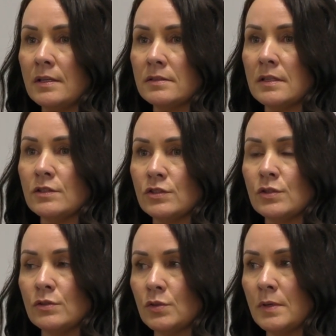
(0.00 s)
Stage
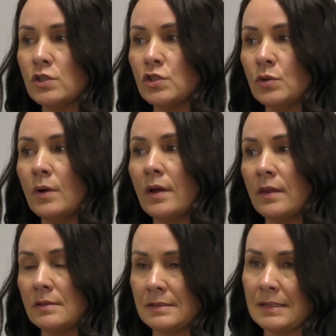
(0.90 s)
2 to ensure
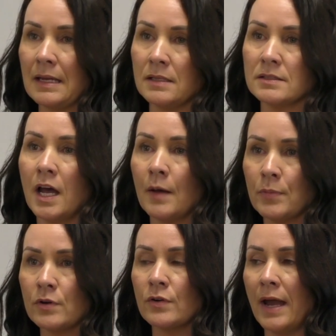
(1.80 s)
that skills are
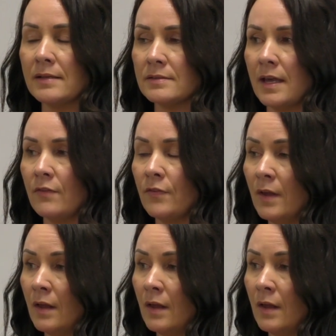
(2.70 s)
progressive,